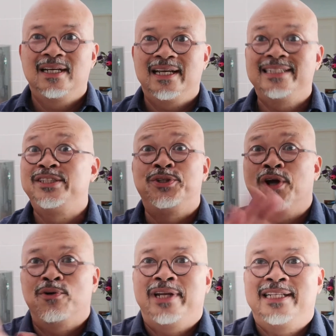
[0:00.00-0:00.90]
You
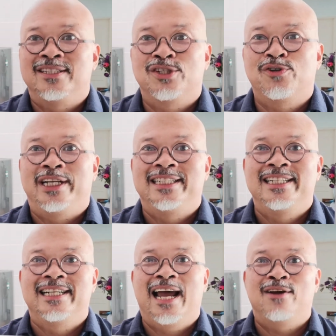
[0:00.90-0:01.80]
don't need to straighten
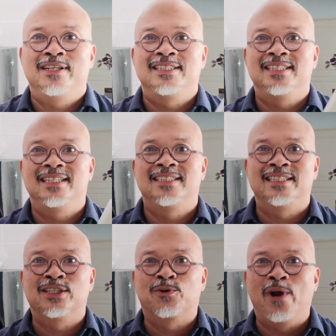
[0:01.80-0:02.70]
it out.
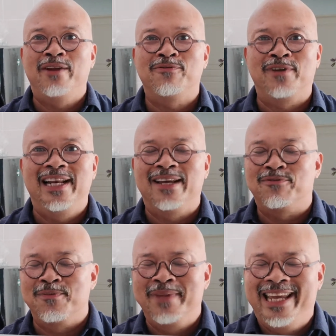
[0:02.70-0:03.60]
It's a great feeling
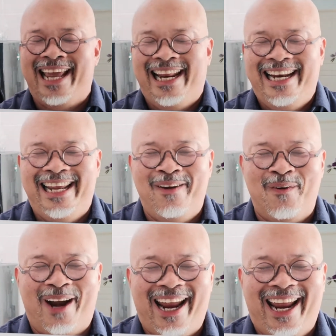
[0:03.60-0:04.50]
for me
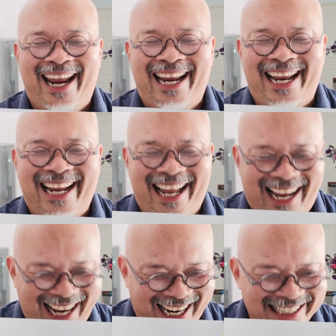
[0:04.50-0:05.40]
anyway.
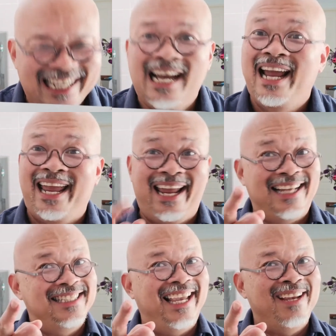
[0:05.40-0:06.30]
Hey, I
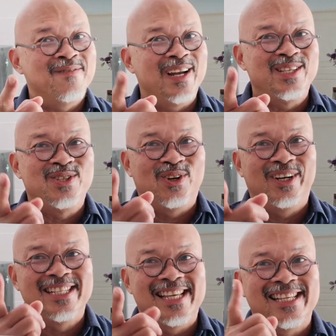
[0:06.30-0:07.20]
take my
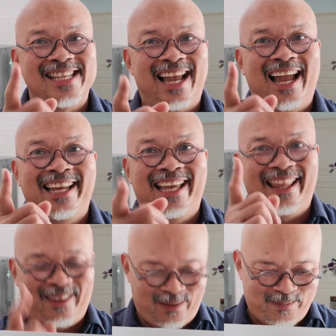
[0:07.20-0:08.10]
joys as I
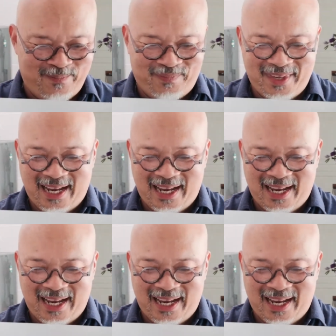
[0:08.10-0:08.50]
get them.